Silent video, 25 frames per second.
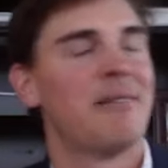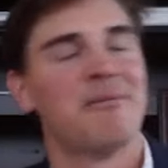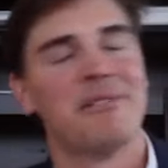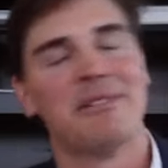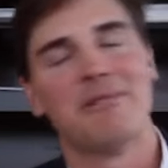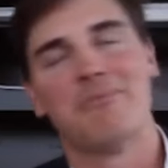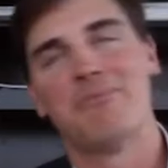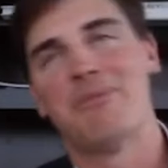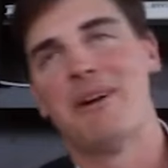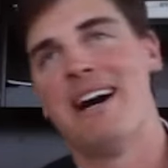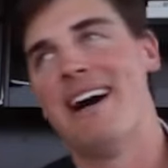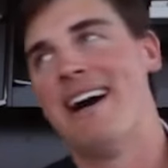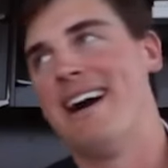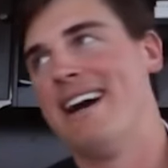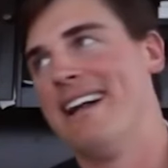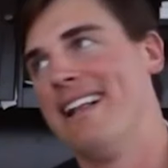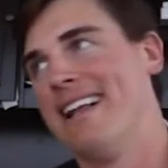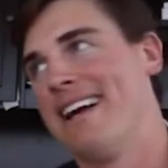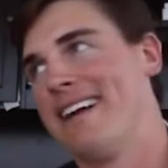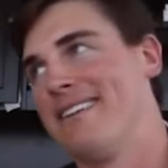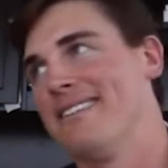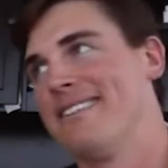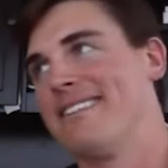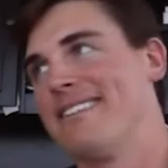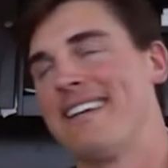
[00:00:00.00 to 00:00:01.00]
of the pile,
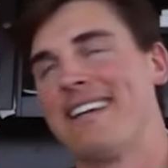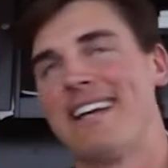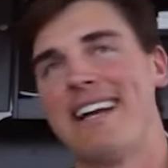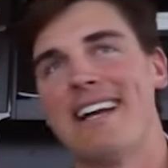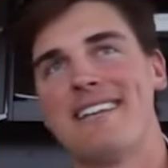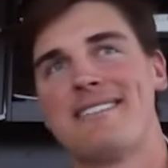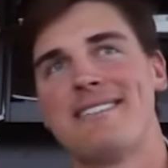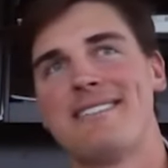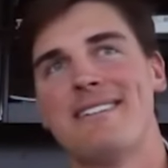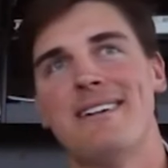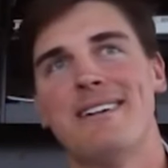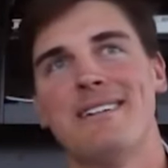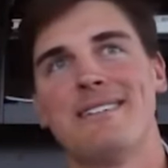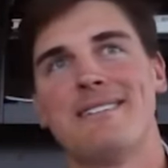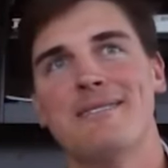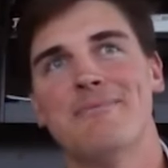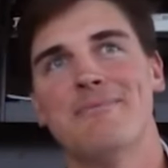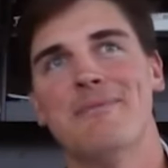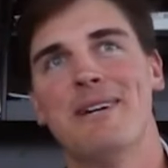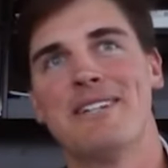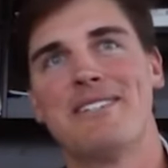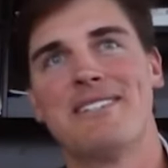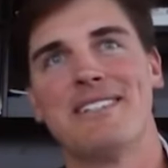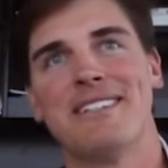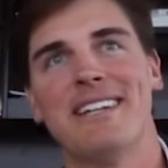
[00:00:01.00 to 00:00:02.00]
I don't think I saw too
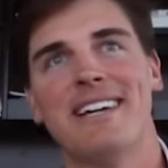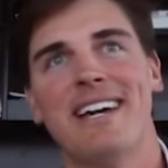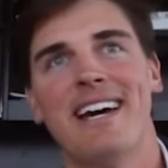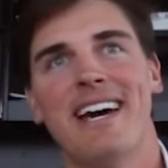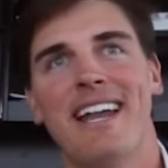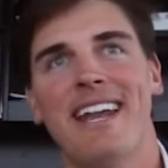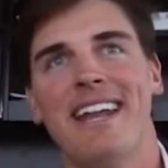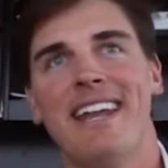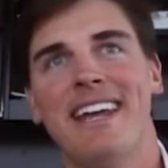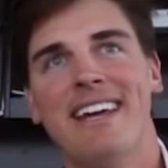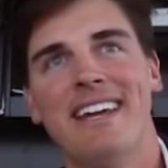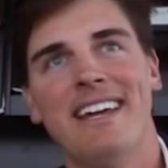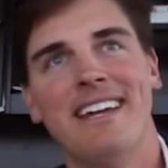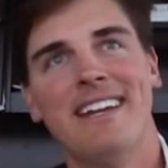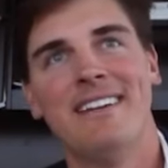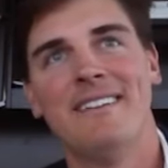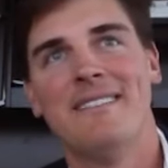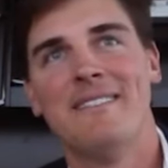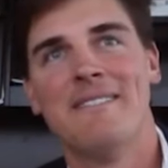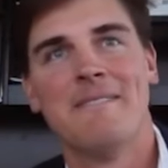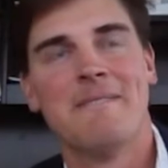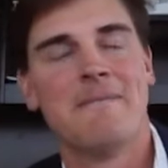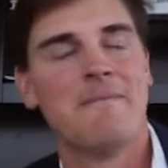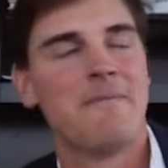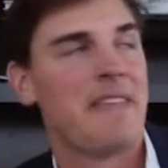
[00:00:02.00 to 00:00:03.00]
much of that.
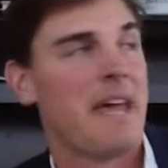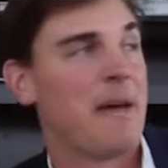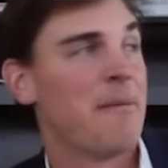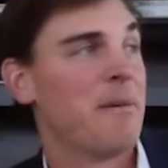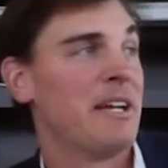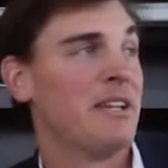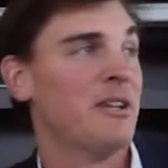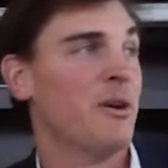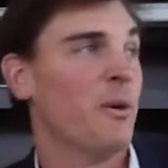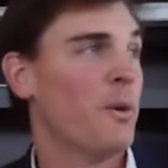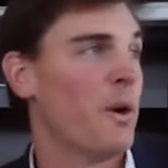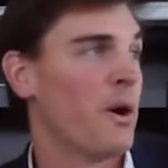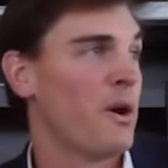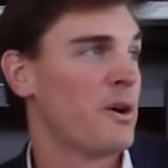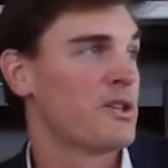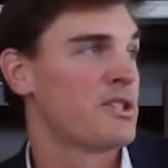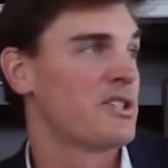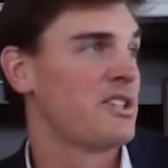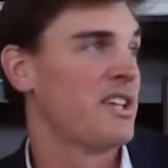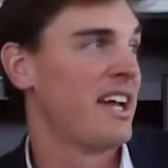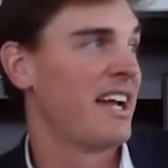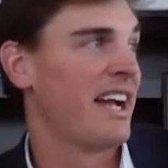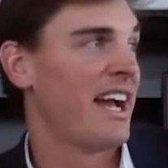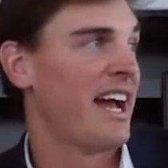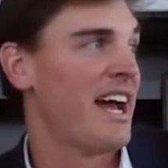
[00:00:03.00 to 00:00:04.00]
I mean, the worst
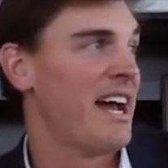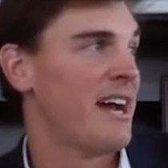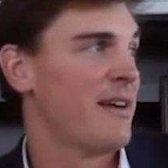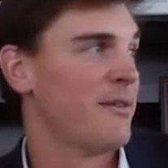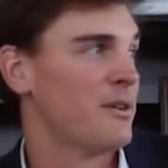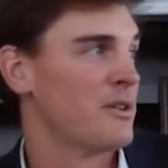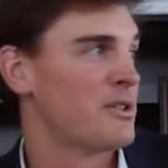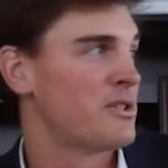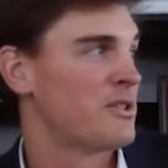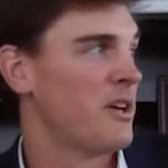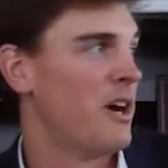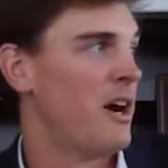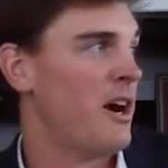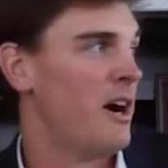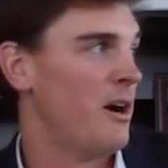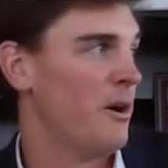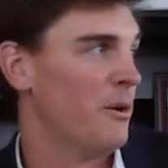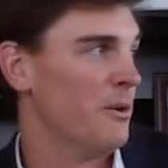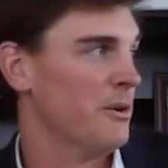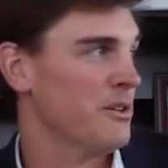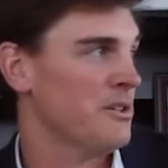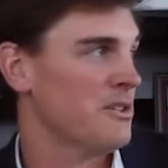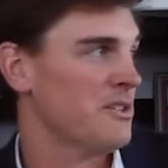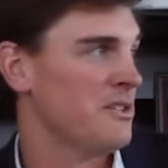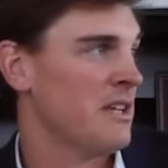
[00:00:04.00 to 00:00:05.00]
thing I ever saw
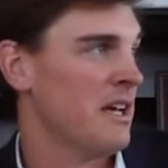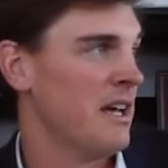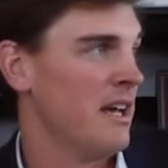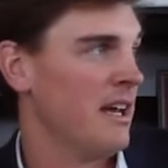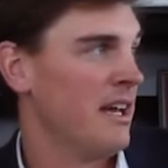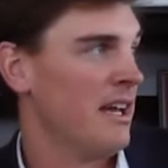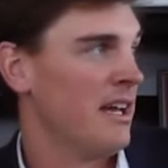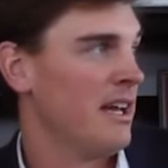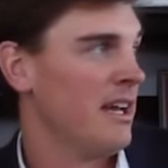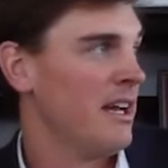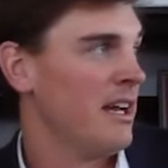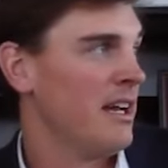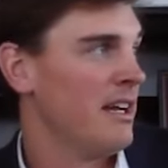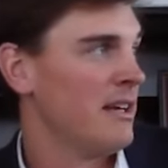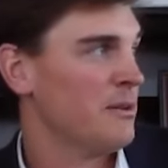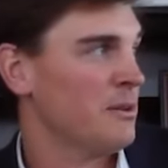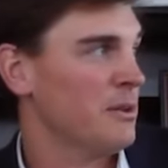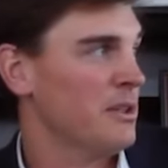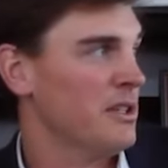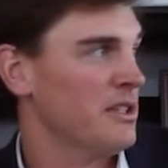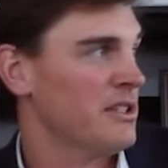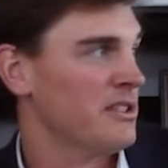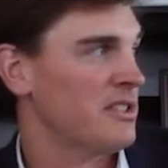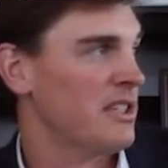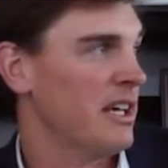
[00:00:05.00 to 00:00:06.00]
was
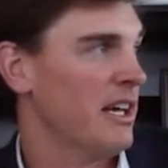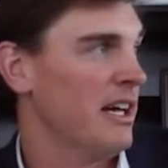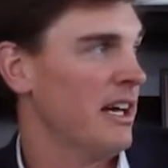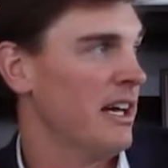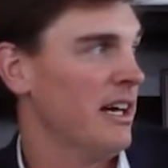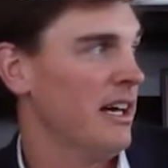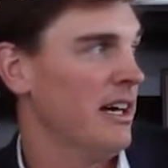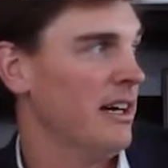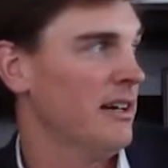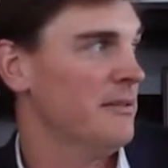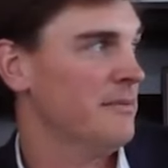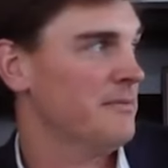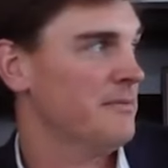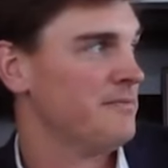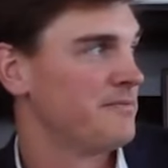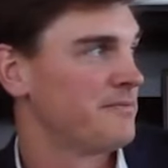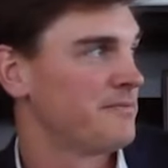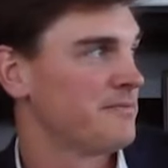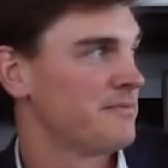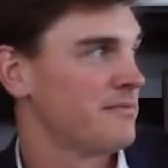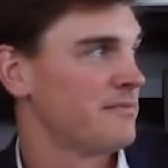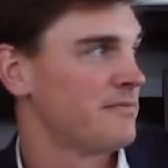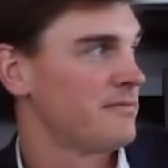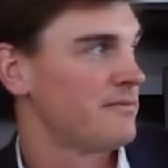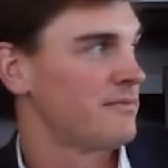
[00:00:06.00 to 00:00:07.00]
was uh,
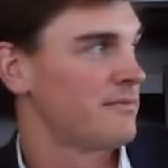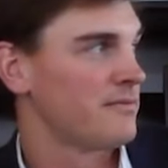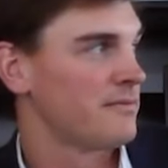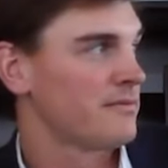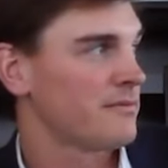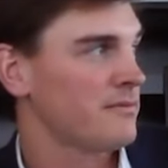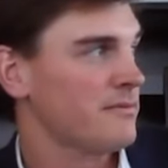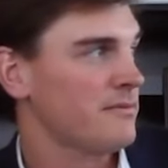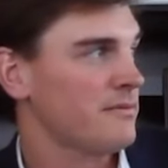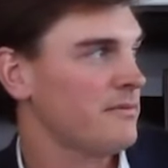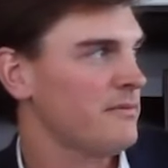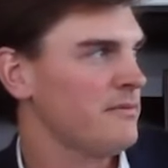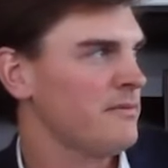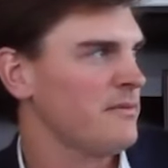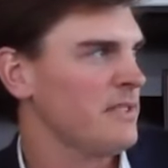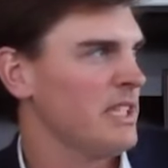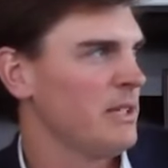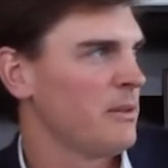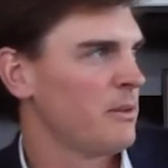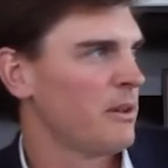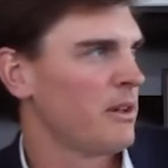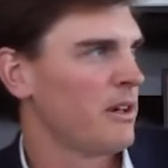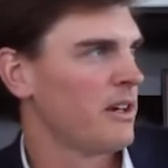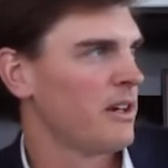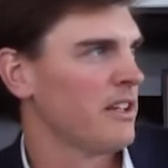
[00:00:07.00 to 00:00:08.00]

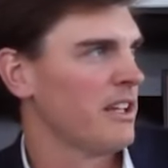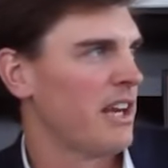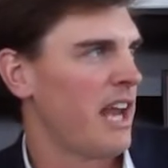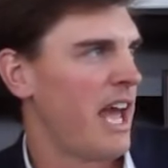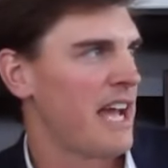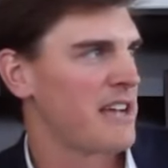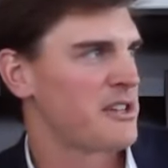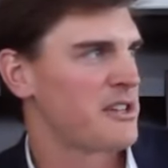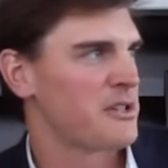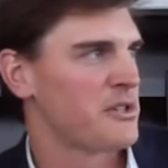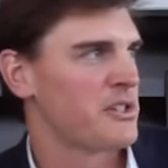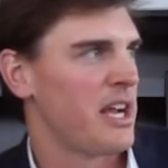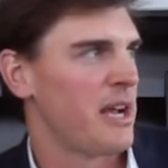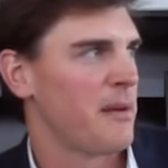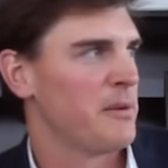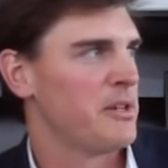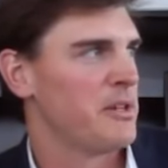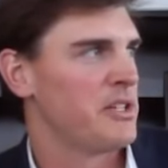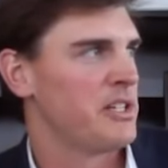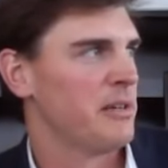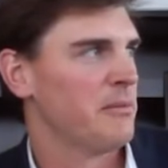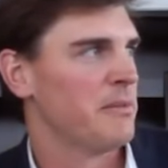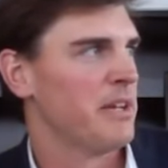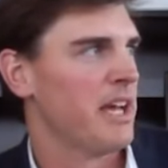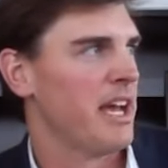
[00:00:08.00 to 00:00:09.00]
we were in the national
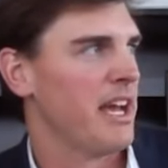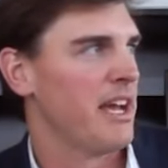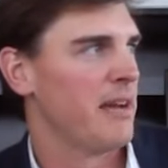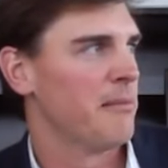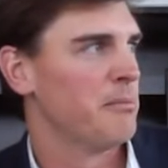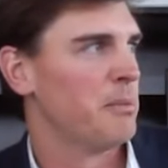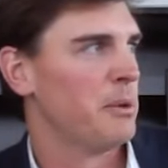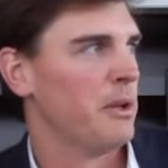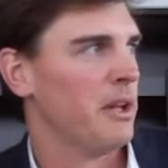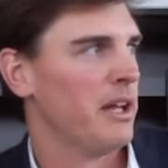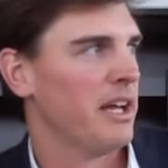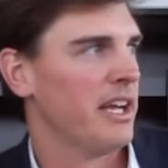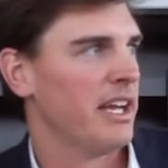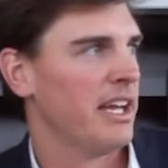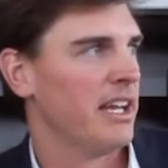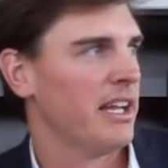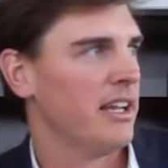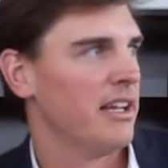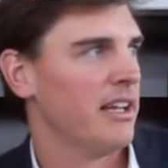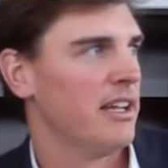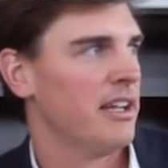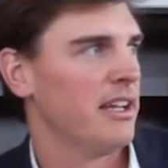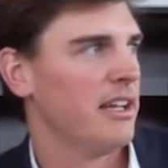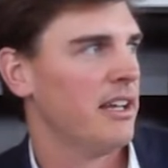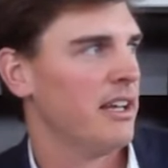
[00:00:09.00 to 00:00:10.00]
championship game playing
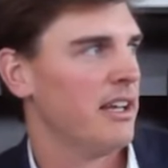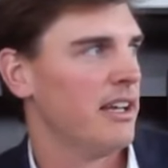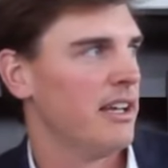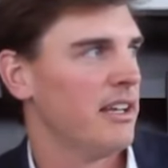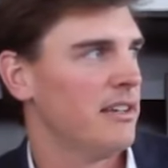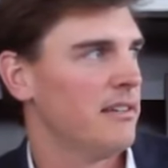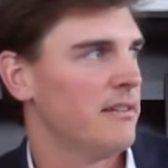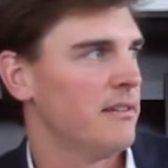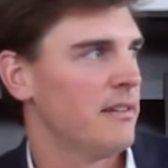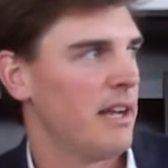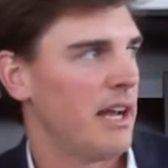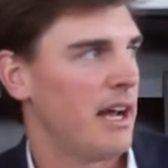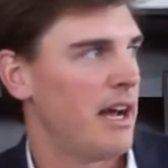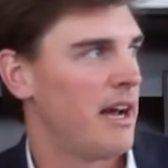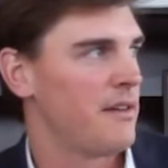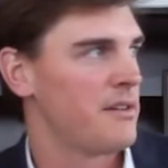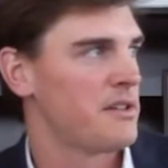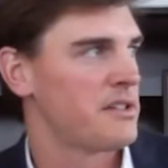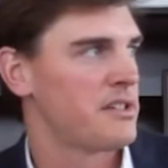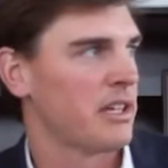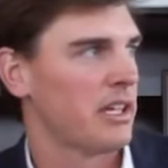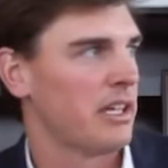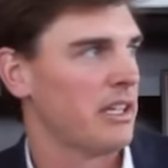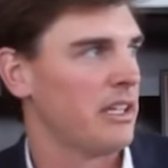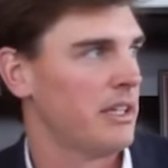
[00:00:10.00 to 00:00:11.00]
it, uh, and
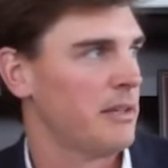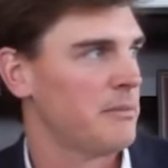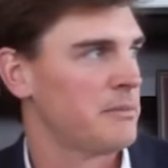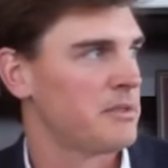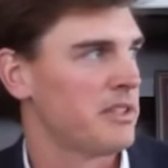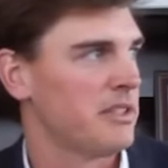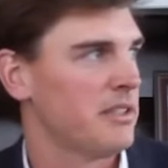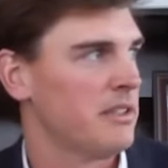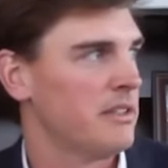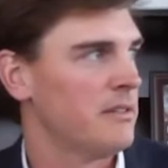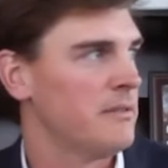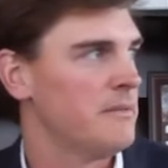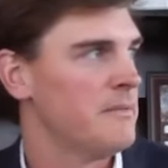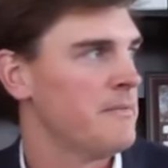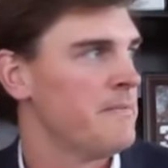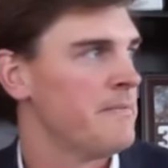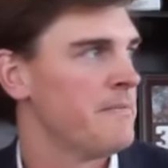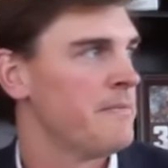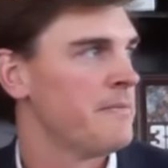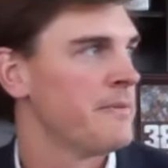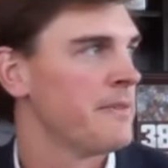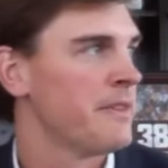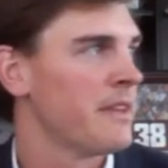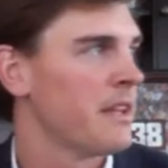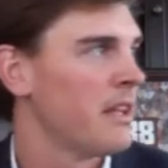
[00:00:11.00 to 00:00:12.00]
obviously Clemson,
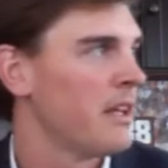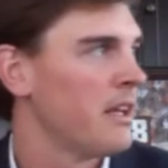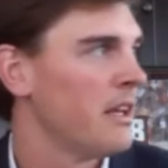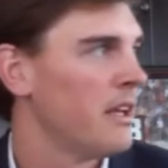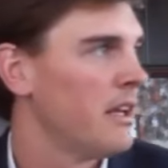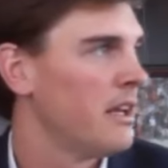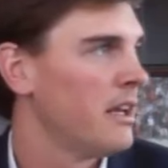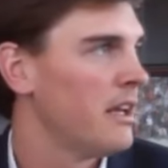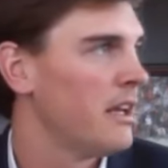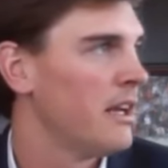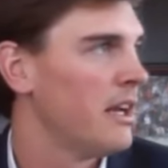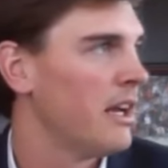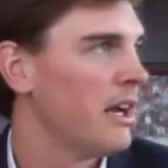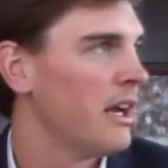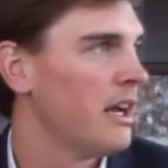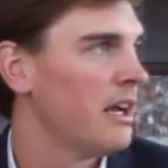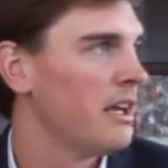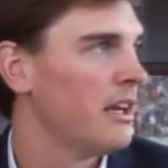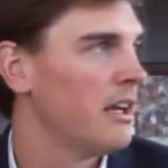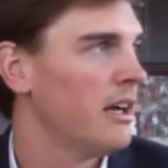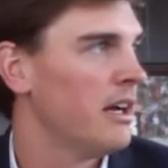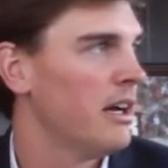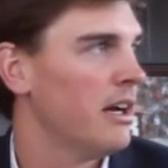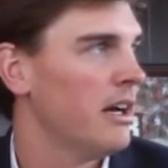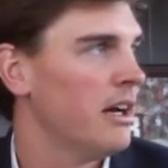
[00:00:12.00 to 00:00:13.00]
and
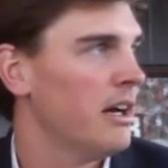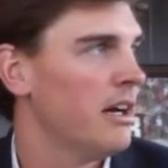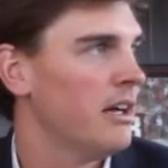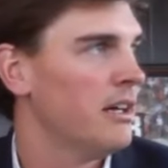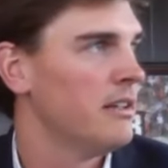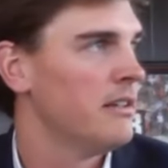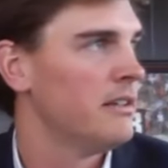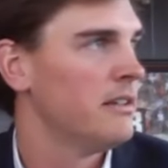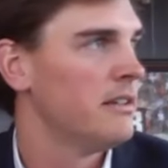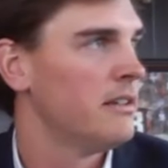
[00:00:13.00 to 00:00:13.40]
uh,